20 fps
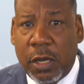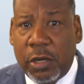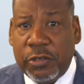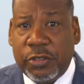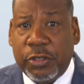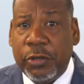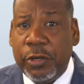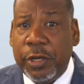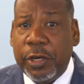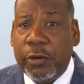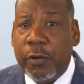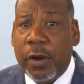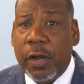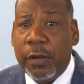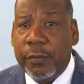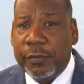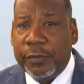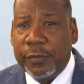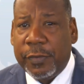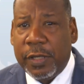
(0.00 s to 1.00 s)
Attorney
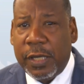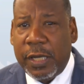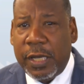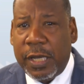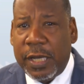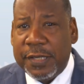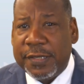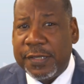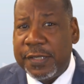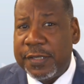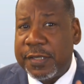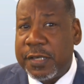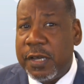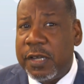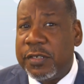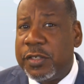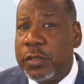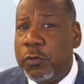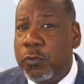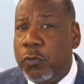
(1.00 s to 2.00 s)
Crump is
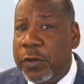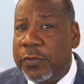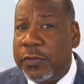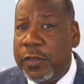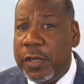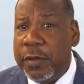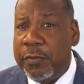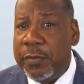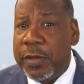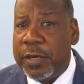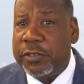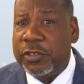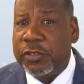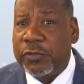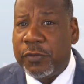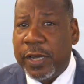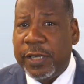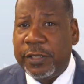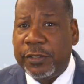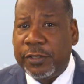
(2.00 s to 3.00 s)
discussing with the
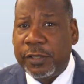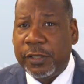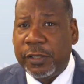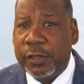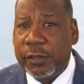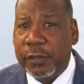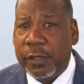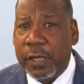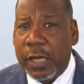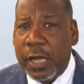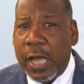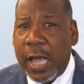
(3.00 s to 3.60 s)
administration